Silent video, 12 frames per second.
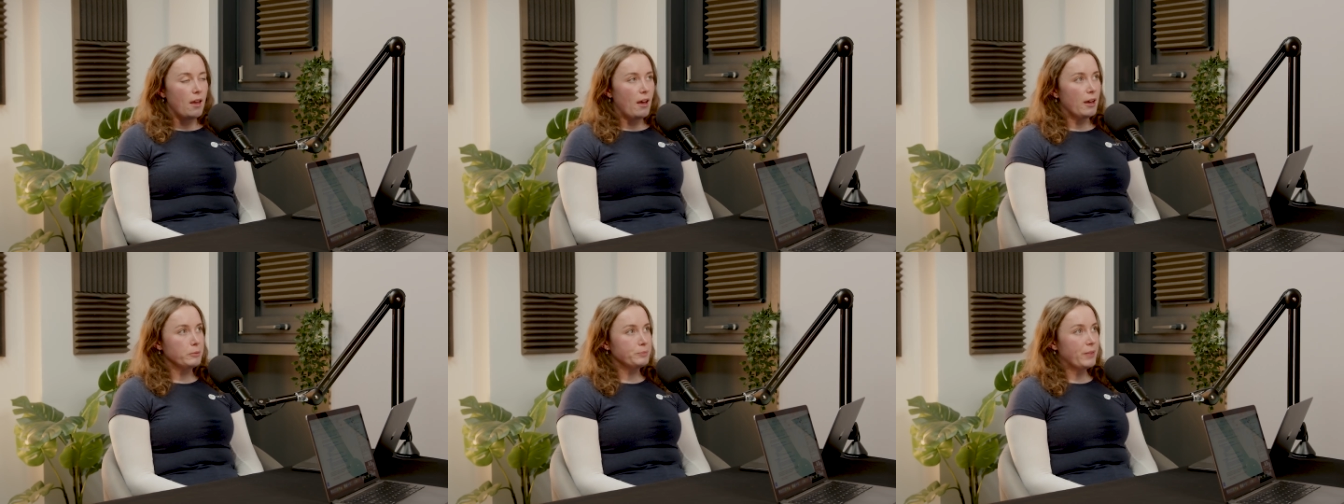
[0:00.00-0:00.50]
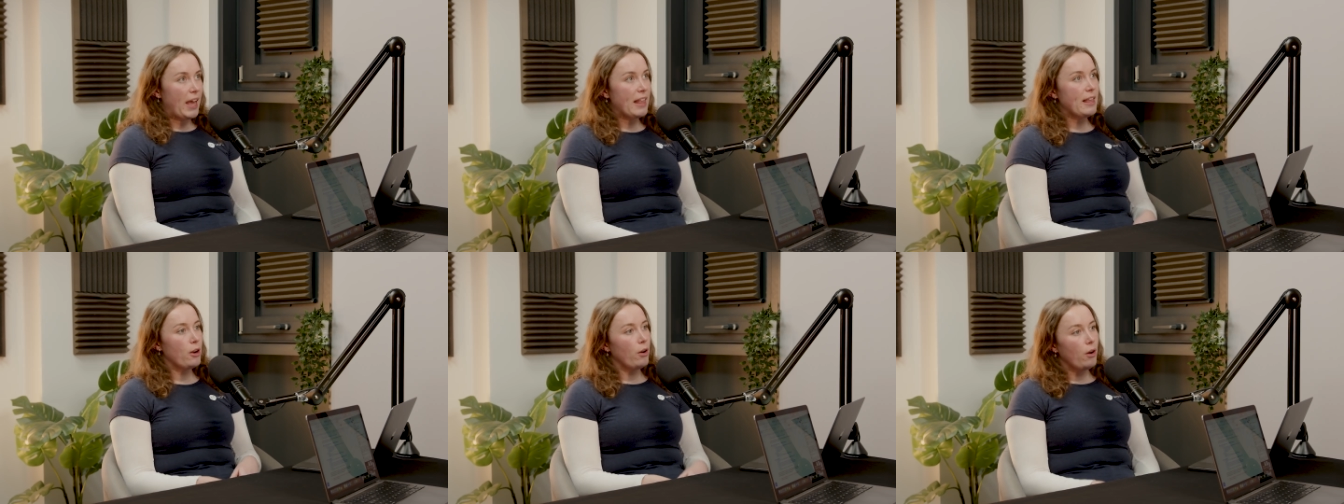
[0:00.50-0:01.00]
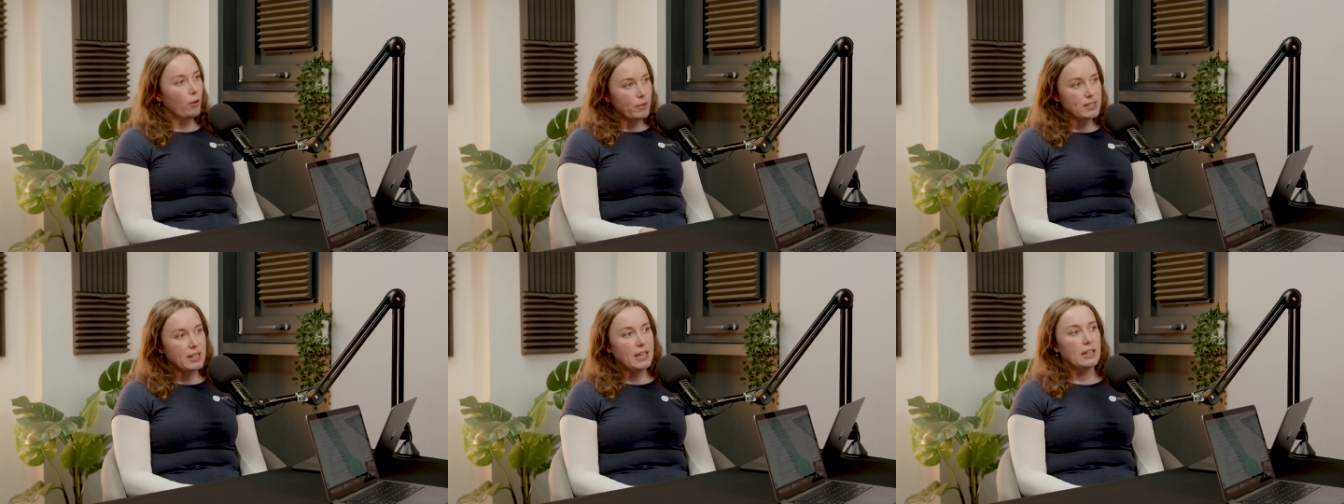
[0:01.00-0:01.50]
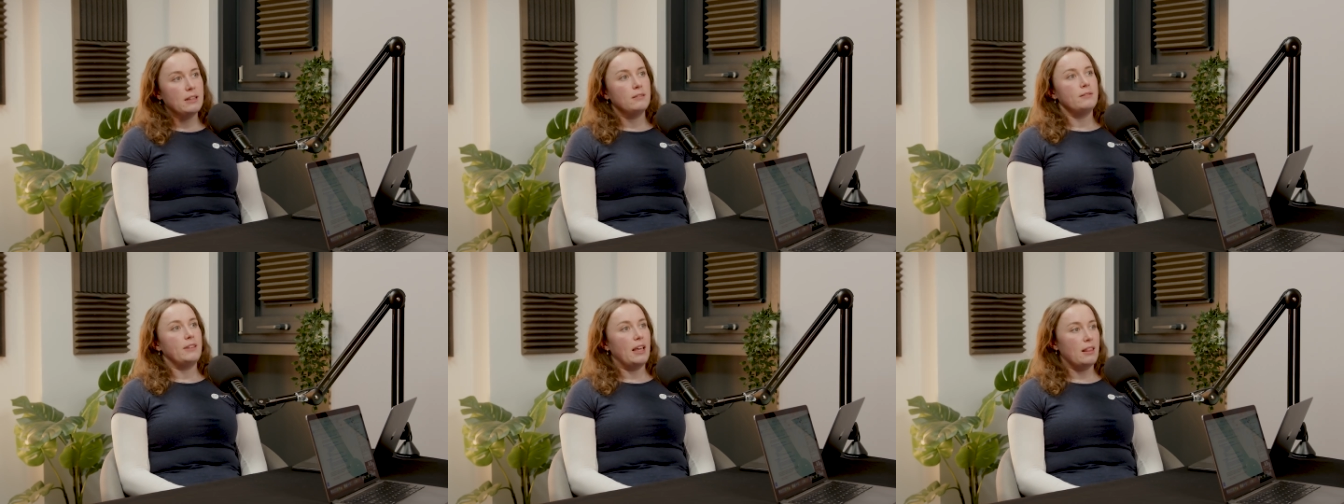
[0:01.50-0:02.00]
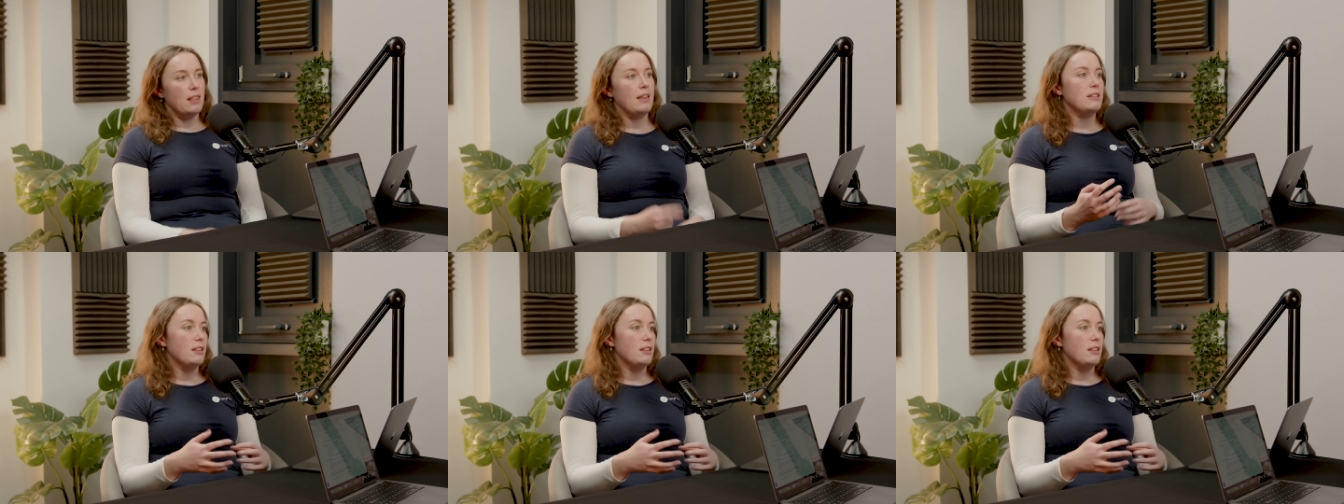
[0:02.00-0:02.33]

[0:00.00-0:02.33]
And then obviously the other thing to